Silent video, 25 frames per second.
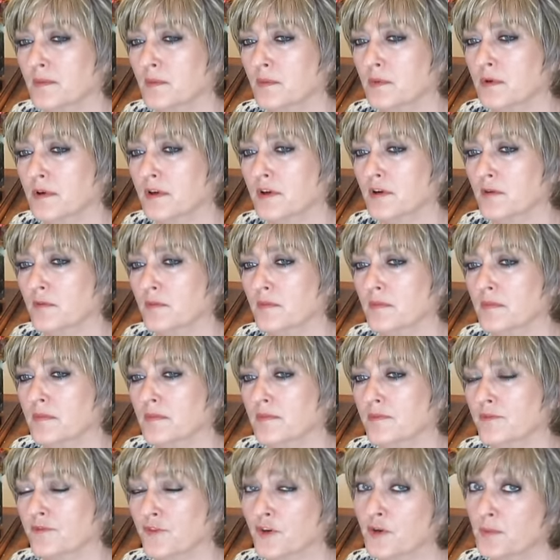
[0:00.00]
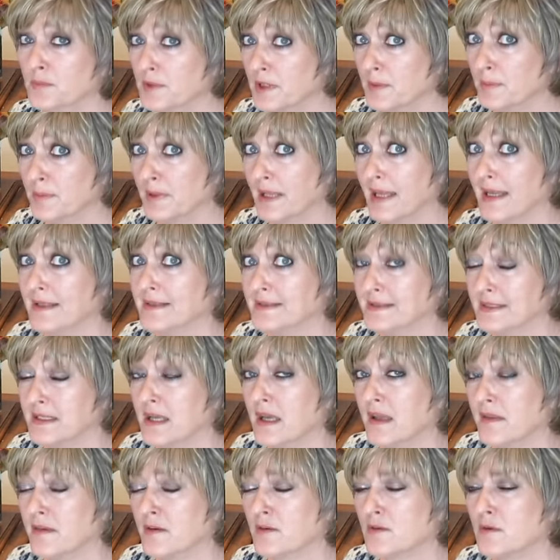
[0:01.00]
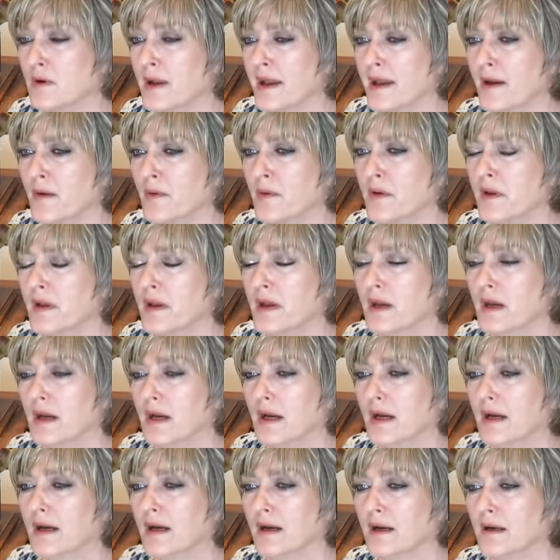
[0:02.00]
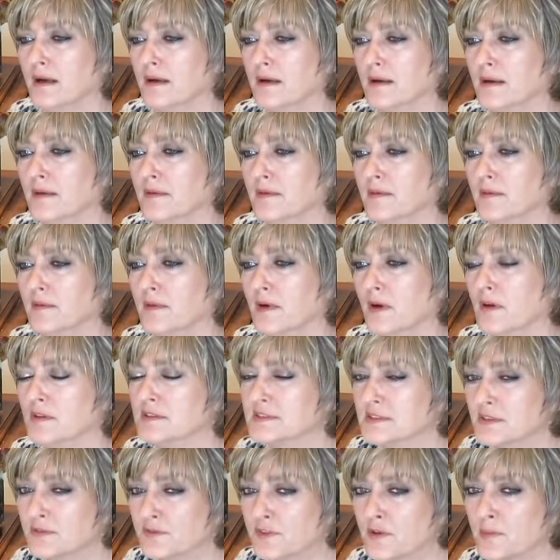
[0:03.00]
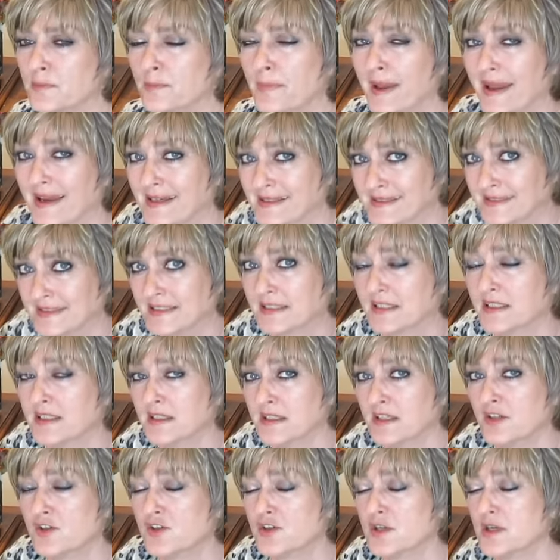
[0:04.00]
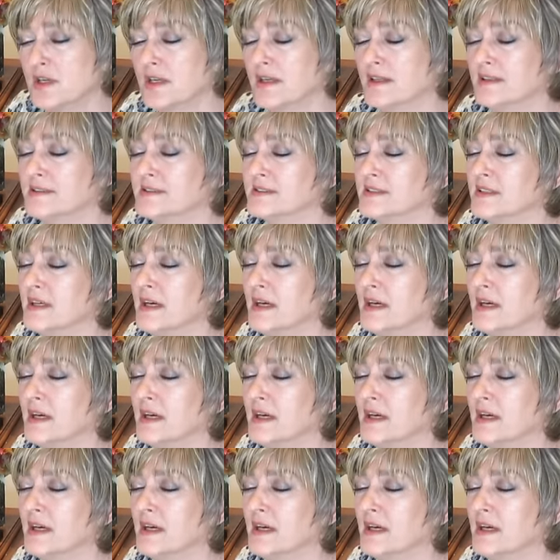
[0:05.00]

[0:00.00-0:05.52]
where you're firmly planted on the ground, also from past conditionings.